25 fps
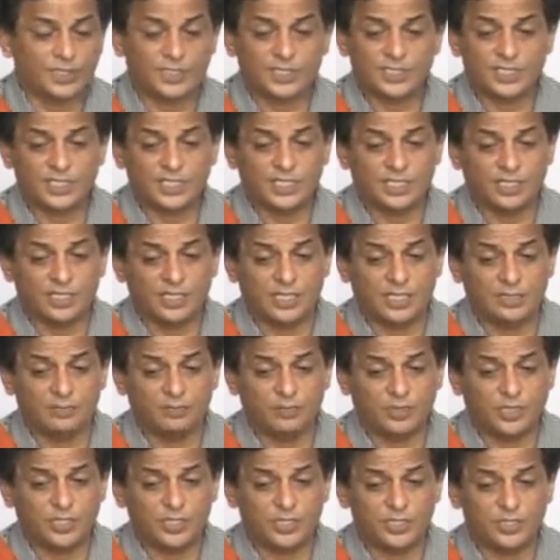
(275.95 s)
can see the
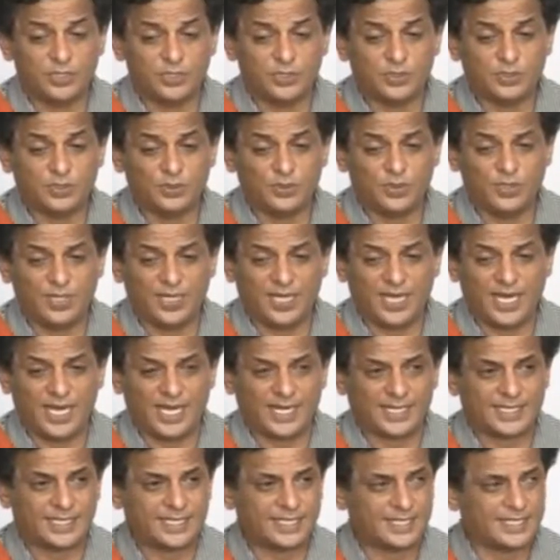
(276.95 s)
dead body so
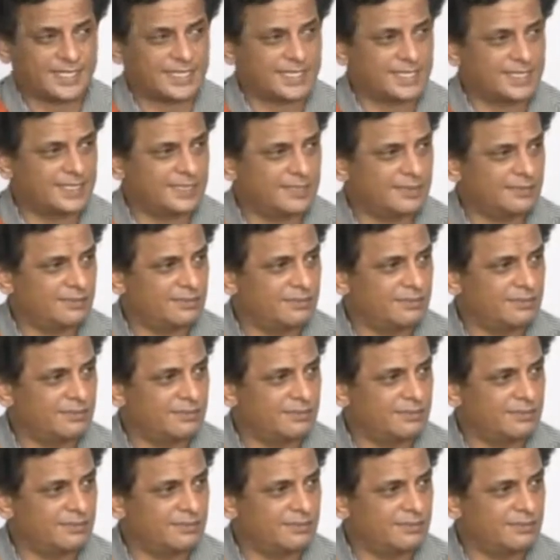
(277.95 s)
relaxed.